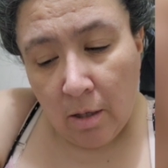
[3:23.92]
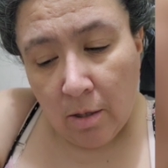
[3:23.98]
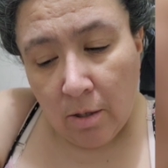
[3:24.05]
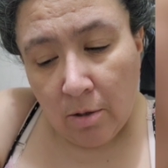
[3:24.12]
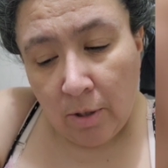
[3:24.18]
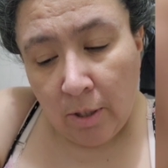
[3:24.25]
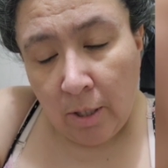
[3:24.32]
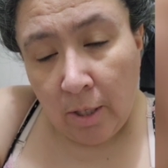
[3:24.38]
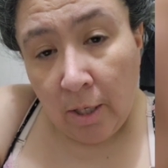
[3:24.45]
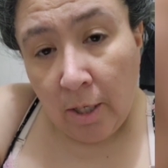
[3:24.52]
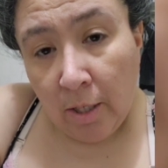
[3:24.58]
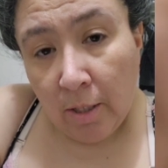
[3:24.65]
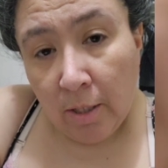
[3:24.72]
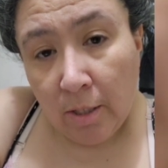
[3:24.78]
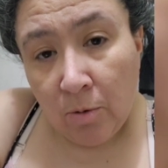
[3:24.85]
So then
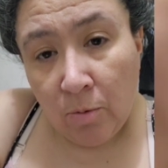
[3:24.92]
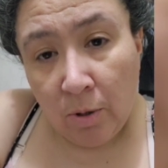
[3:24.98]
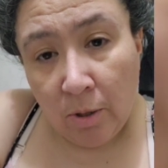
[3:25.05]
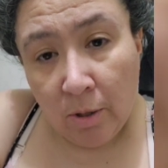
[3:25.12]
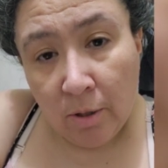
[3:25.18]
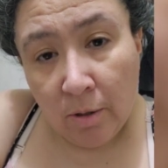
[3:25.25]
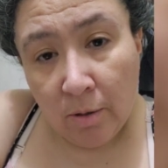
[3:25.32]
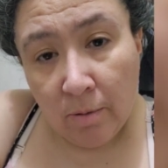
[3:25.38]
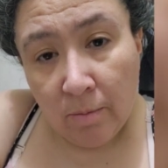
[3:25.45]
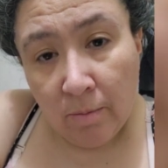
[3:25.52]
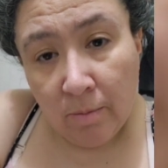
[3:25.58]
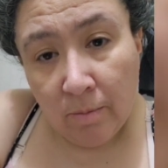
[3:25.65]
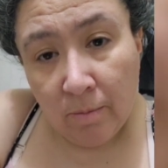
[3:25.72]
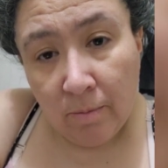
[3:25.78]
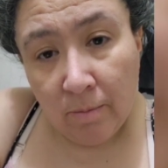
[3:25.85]
I said, Well,
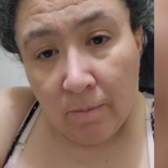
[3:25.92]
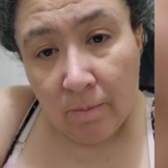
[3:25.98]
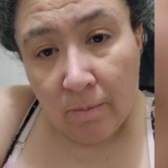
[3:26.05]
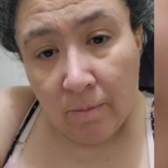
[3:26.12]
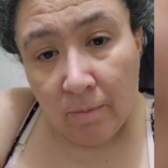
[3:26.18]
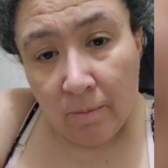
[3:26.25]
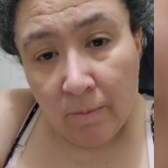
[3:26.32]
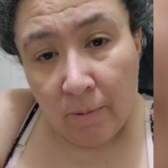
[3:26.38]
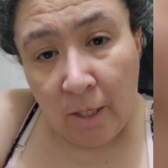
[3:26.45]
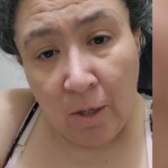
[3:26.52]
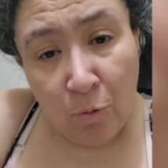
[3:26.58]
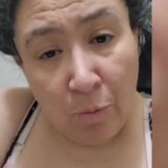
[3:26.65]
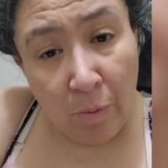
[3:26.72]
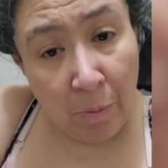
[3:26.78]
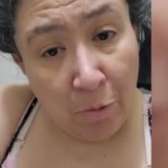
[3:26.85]
did
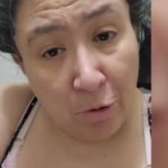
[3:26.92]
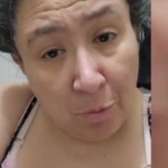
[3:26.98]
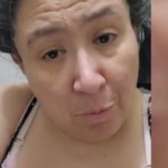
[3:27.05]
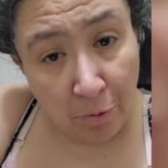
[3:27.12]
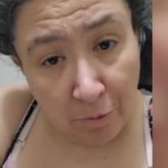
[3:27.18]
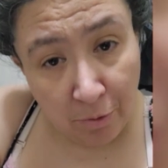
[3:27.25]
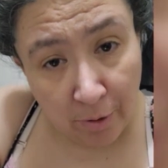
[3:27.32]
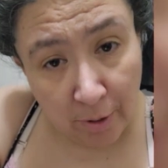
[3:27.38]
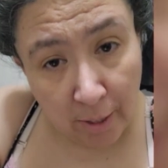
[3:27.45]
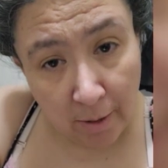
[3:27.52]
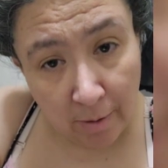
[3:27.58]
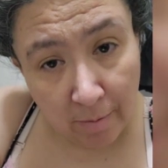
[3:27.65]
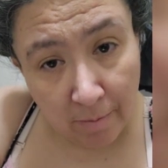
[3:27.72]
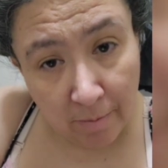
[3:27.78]
he remember your birthday?